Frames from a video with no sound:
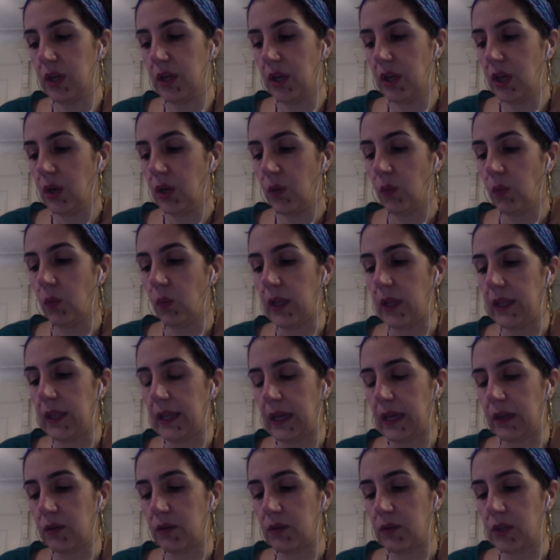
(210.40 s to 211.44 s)
one
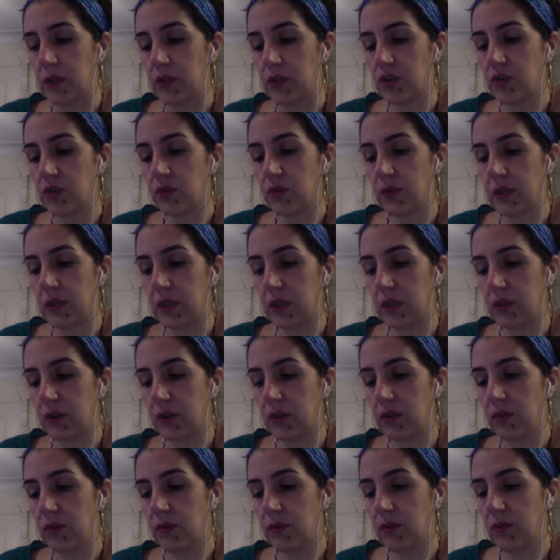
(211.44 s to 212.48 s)
language to
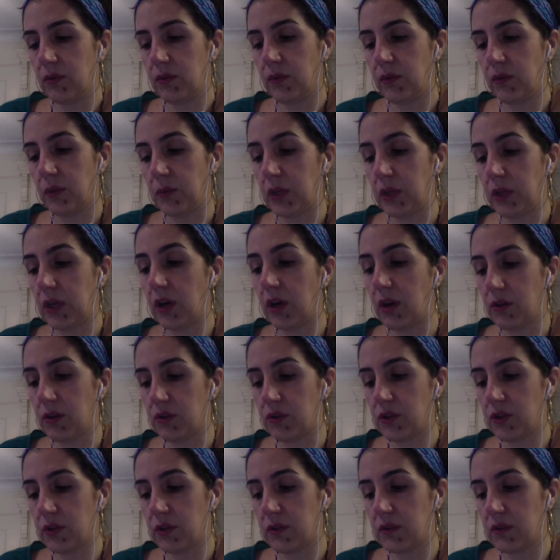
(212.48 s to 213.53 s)
another, from the
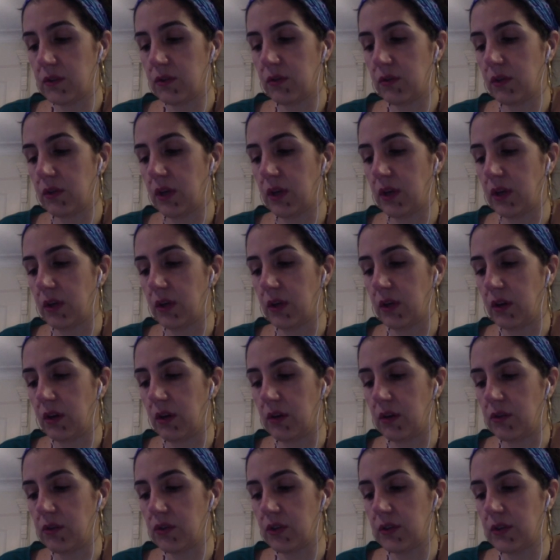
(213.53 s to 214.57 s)
conscious to the
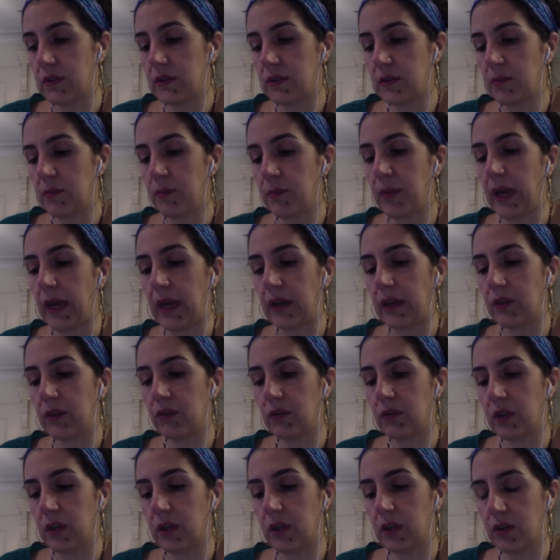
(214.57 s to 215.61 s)
unconscious, back to
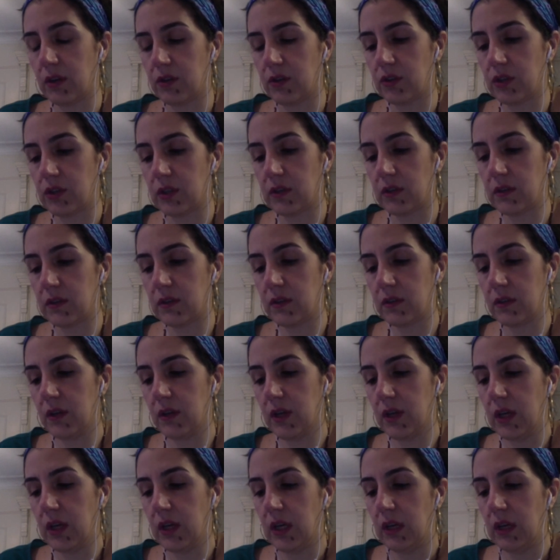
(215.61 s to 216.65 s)
the conscious.
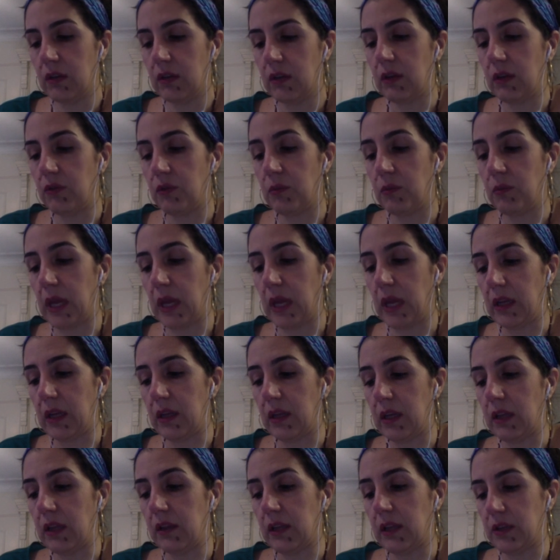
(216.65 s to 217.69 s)
They remain
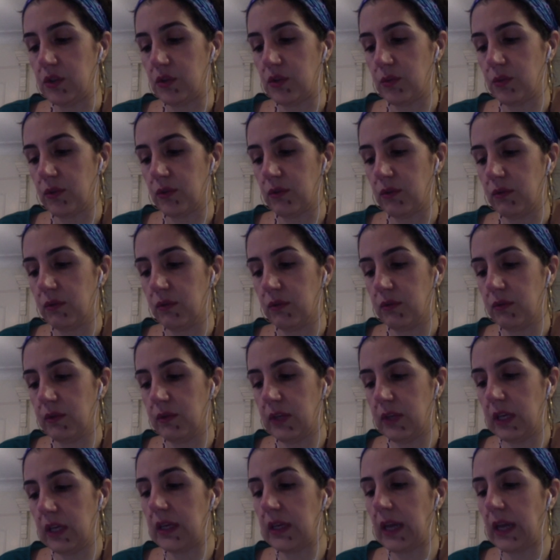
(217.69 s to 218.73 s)
illegible.
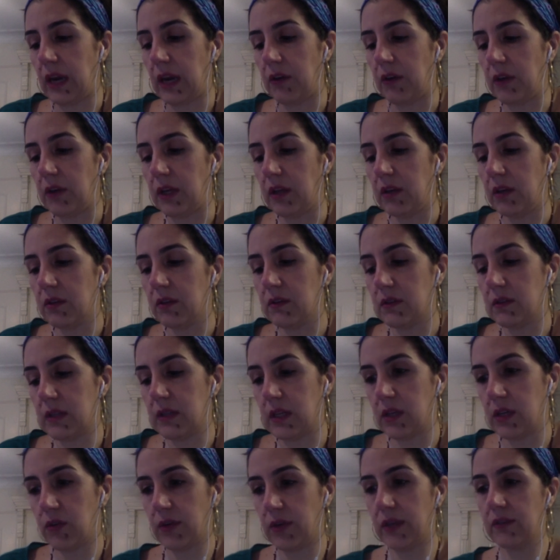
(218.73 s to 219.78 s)
They carry the
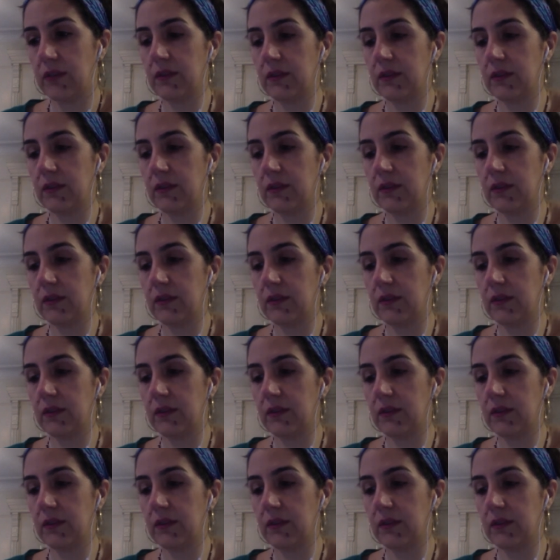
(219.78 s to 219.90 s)
secret.